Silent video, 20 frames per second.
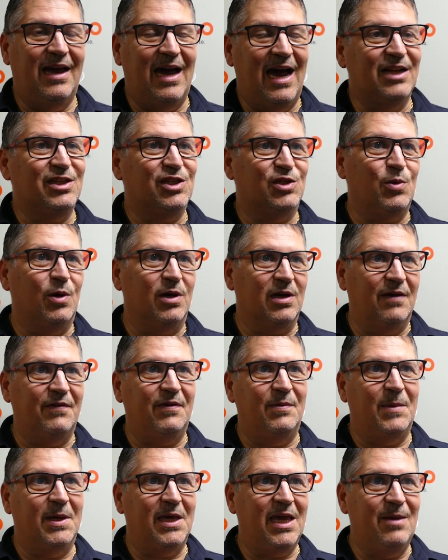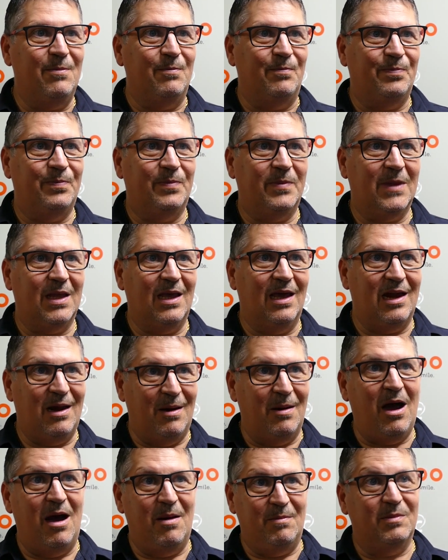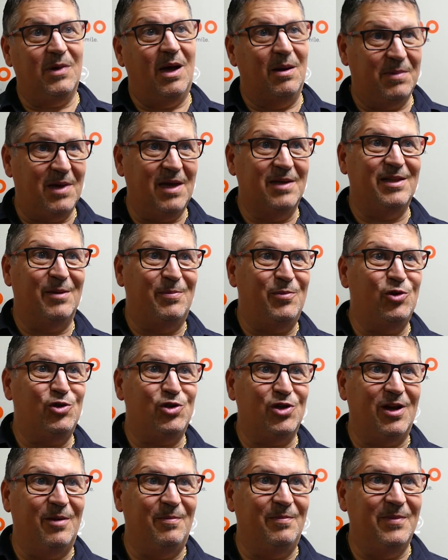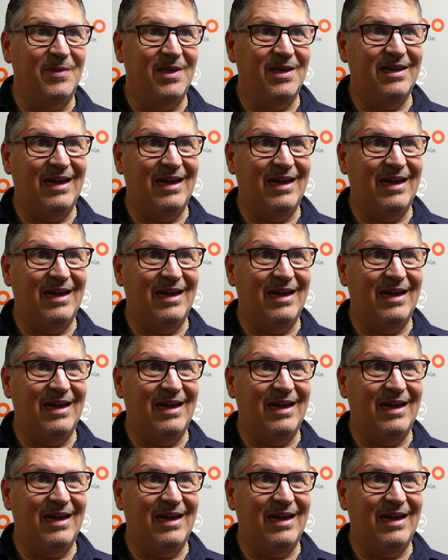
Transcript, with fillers: I just want to give him a game, and I'm kind of pushing him.